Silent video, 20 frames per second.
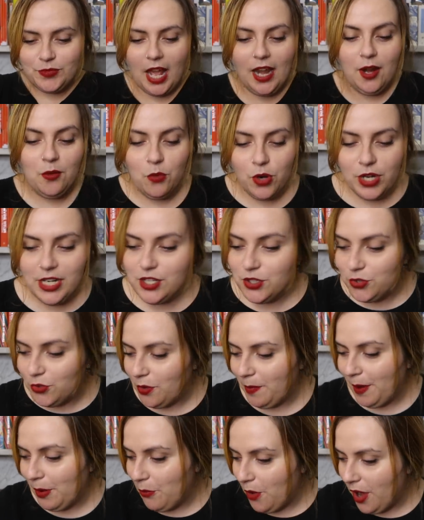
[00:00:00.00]
And I wanted to
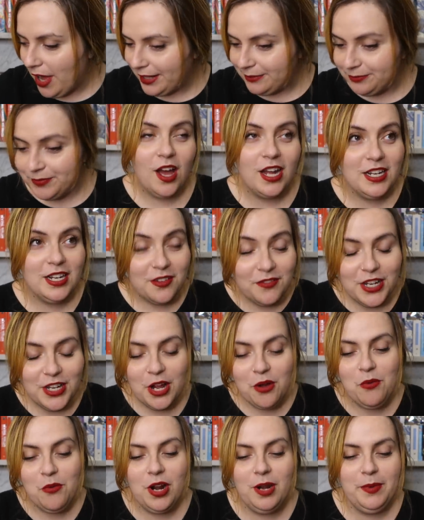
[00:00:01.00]
talk about why. I did a
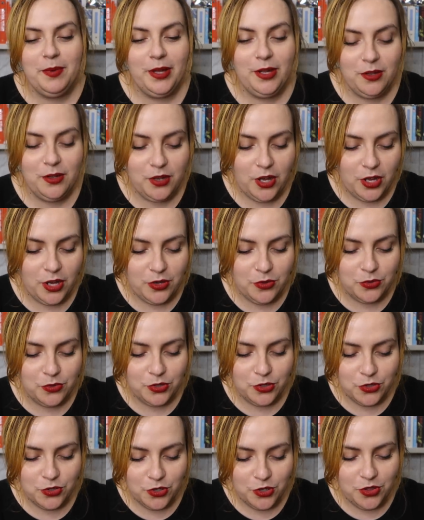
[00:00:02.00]
video a while ago called
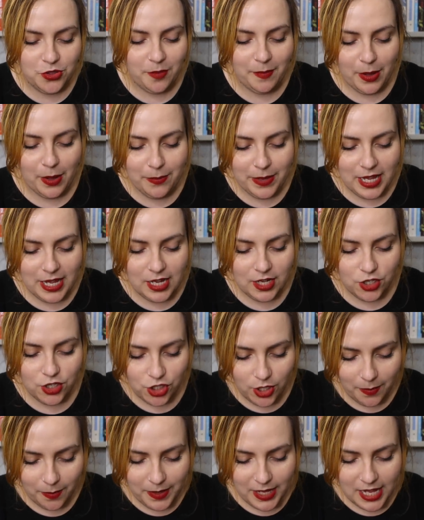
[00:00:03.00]
The Truth About Being
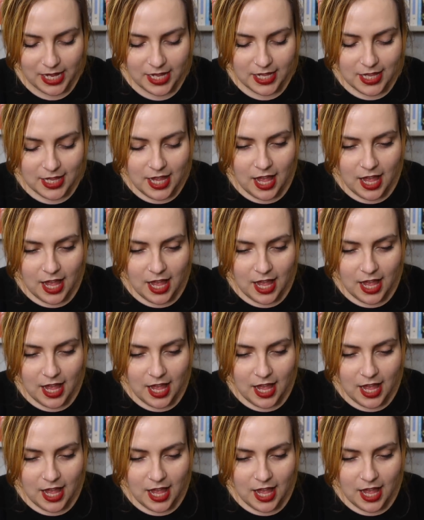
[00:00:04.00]
Chubby.